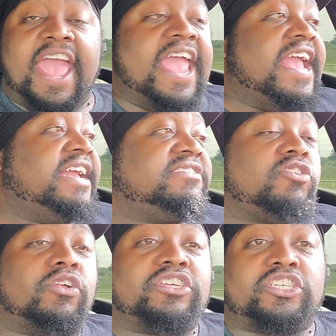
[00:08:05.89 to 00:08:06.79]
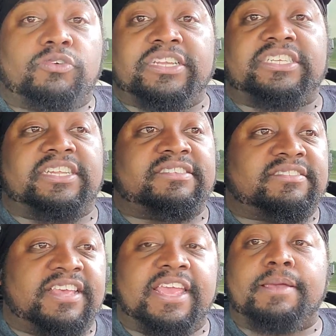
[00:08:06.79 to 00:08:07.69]
He is going to stretch this
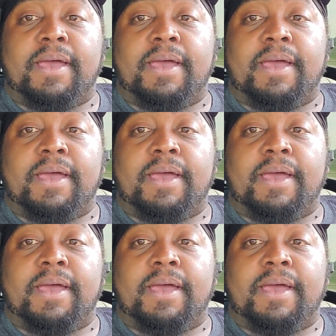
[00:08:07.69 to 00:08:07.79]
team